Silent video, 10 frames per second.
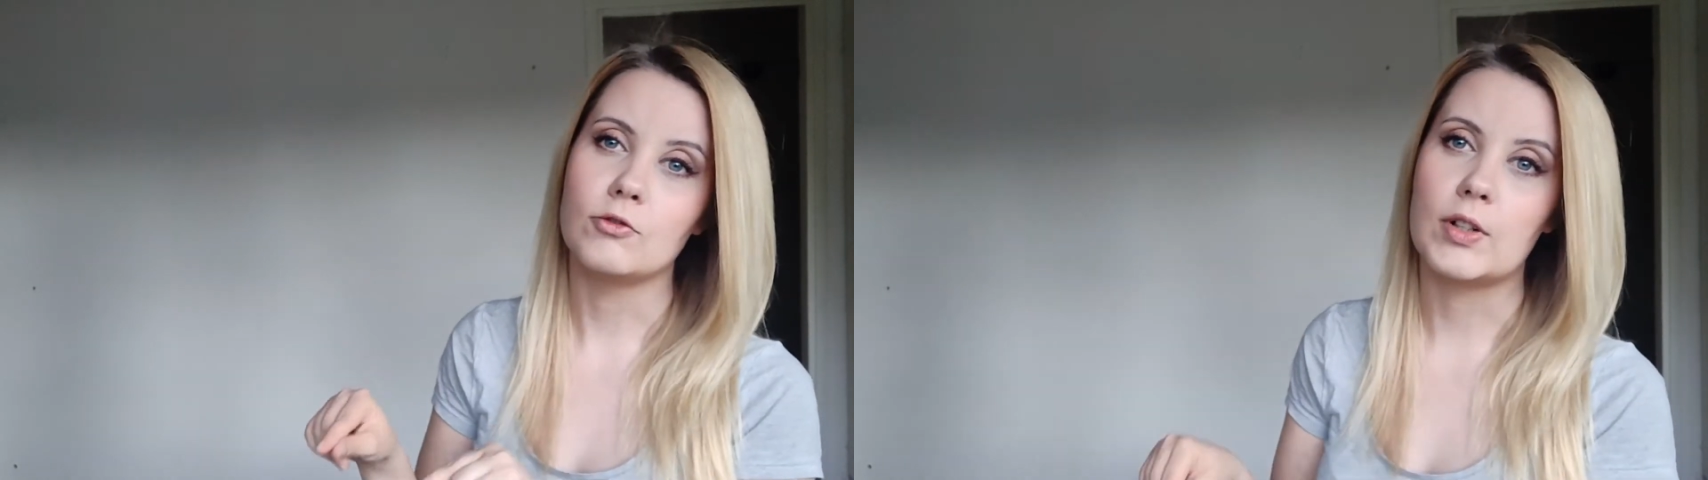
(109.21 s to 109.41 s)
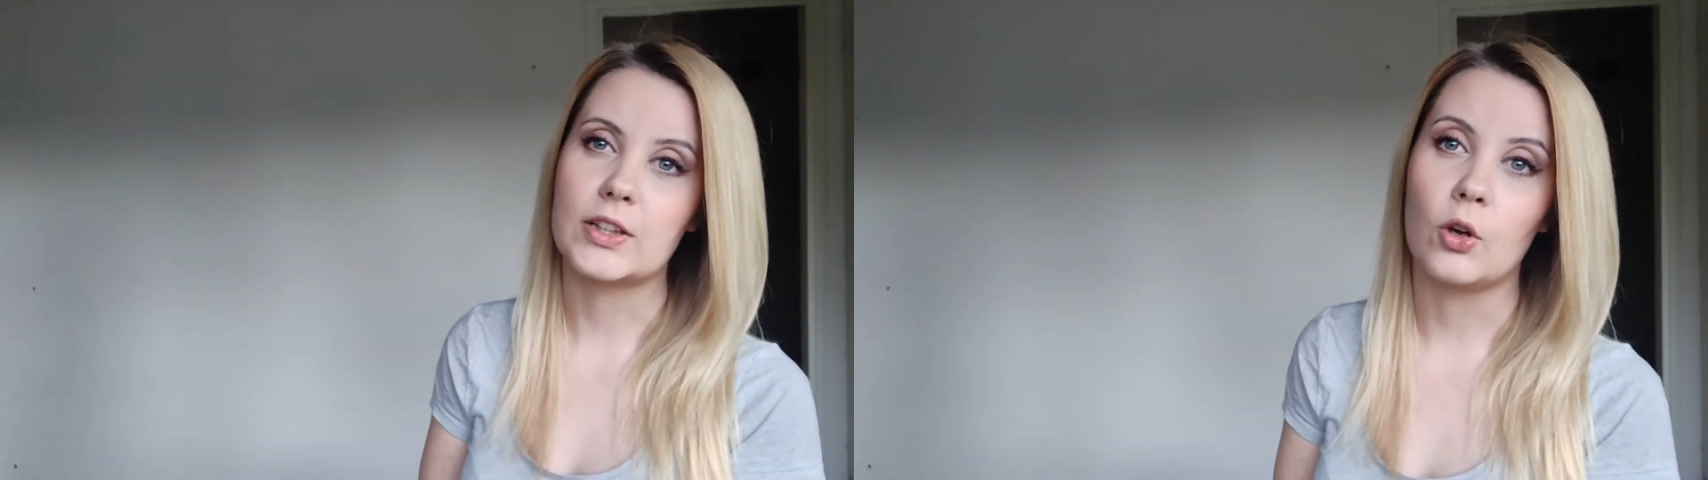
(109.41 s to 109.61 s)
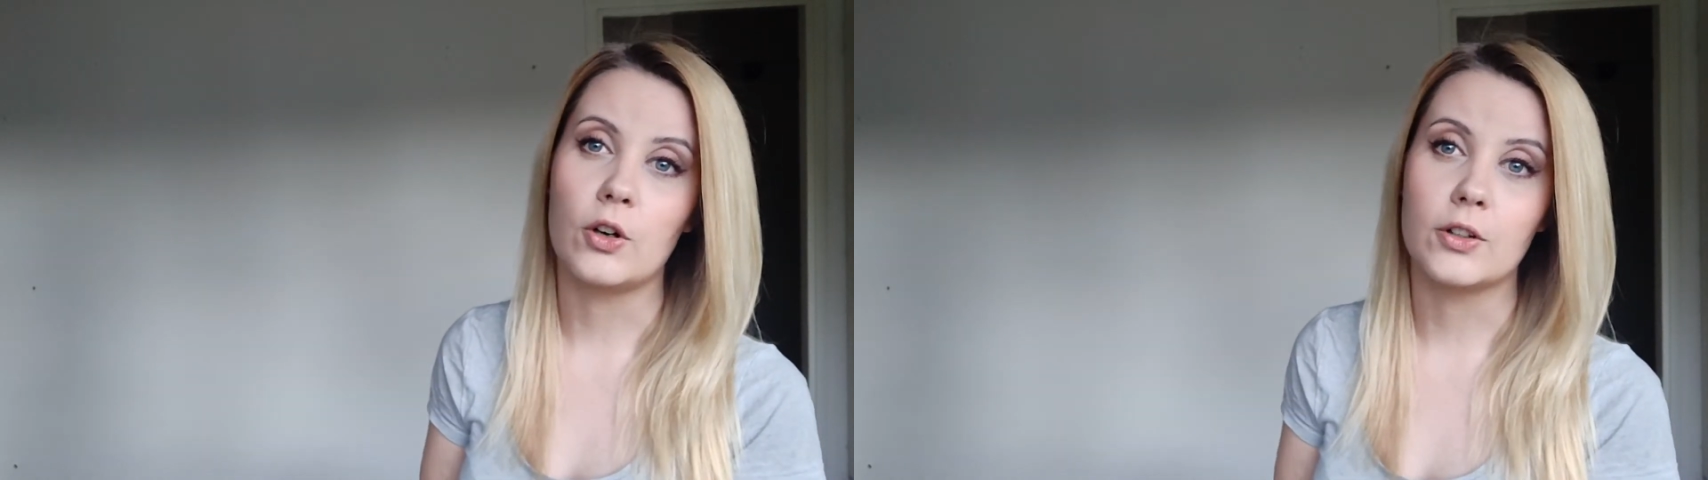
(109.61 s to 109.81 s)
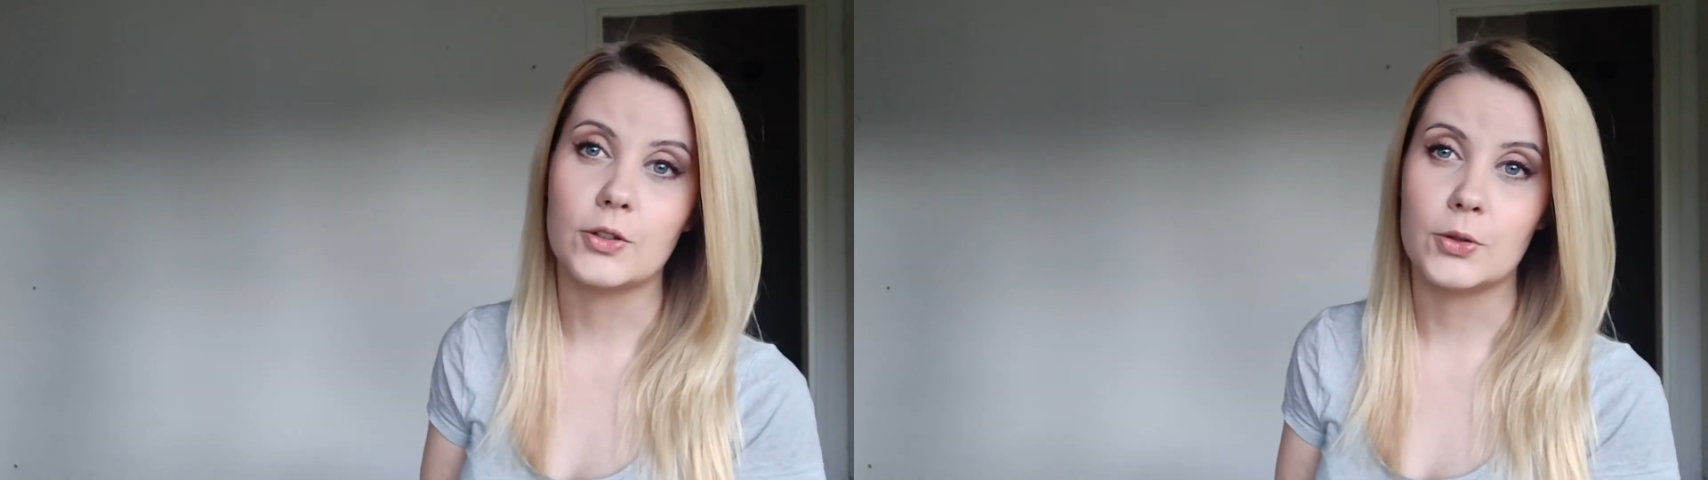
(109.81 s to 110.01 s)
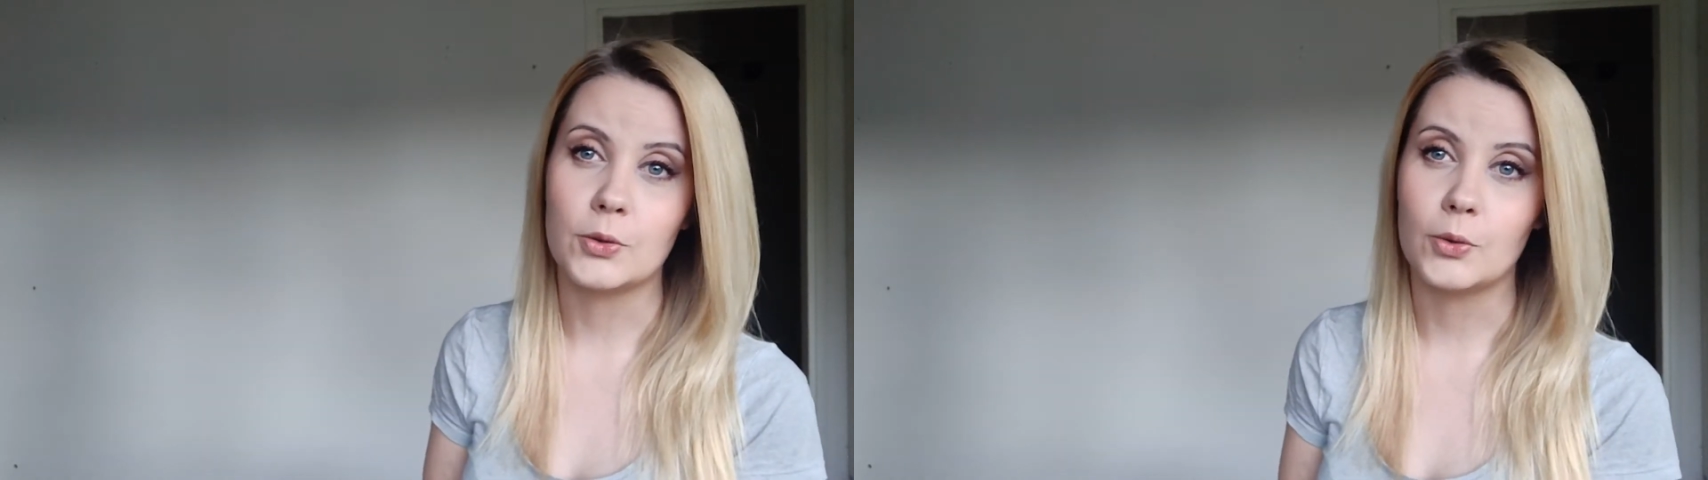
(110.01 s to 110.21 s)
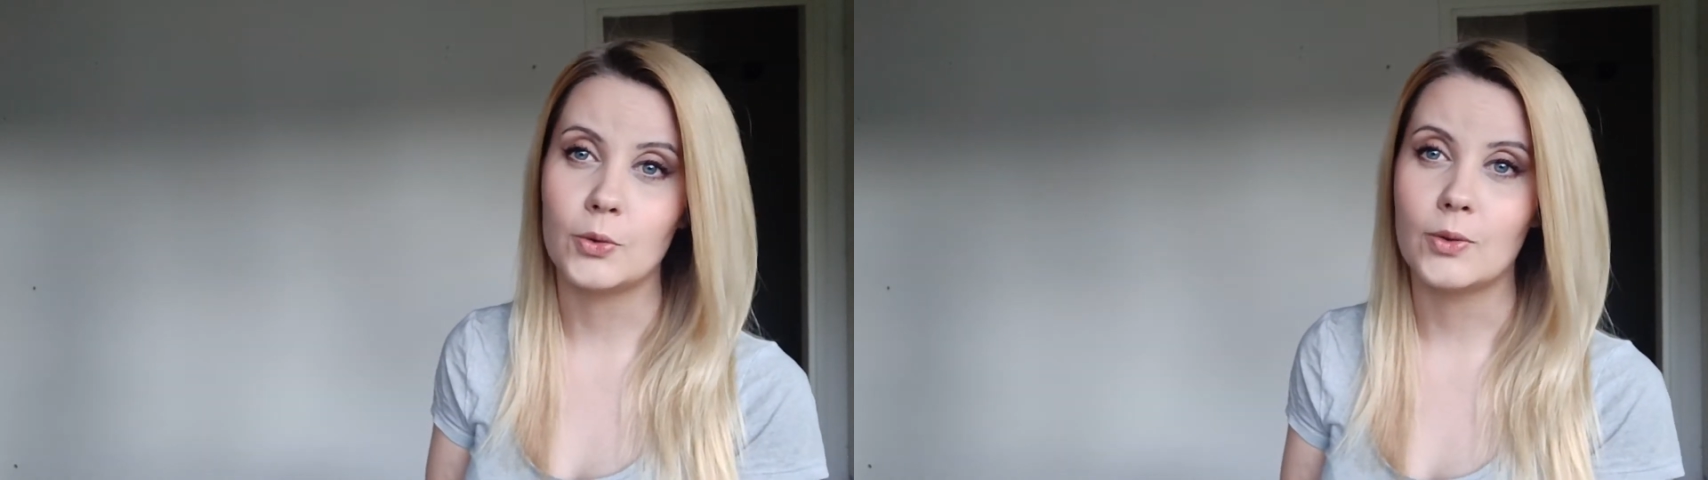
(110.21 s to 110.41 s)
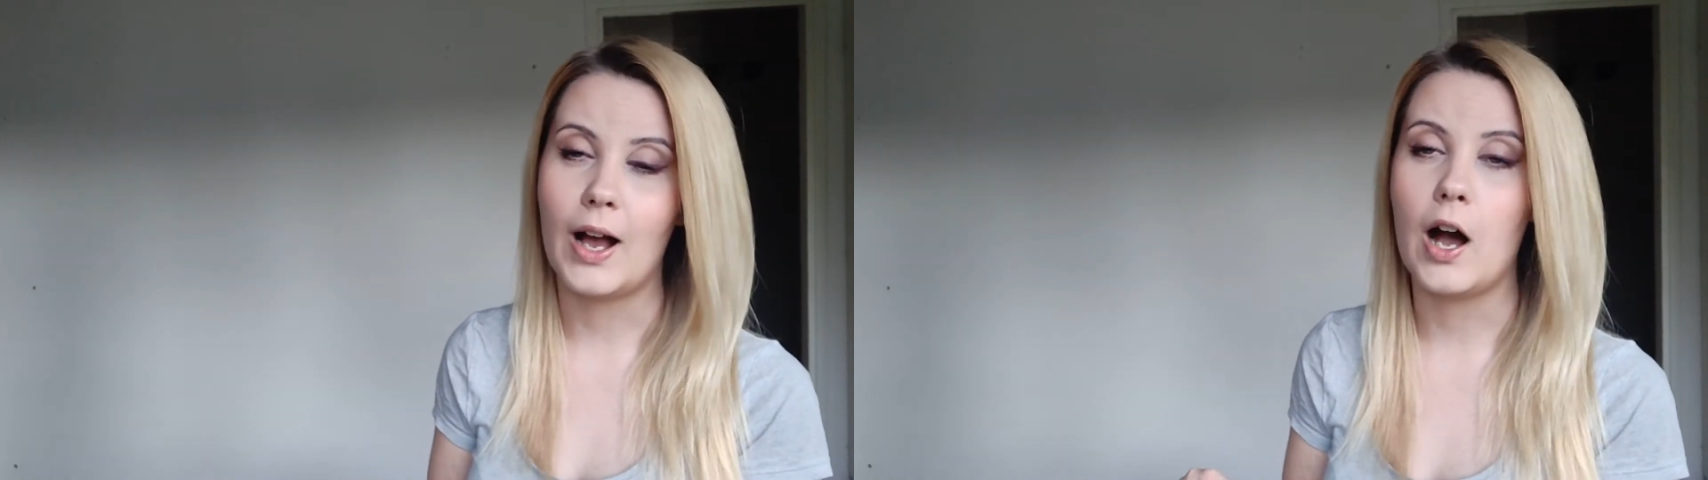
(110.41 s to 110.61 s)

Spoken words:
return to